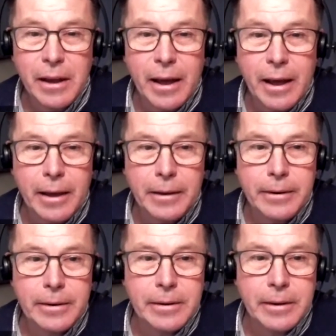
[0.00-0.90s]

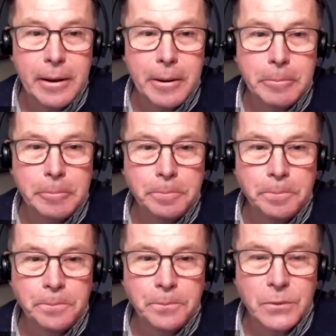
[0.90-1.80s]
and
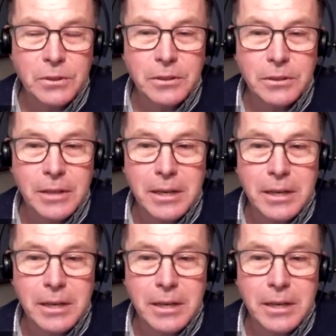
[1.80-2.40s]
then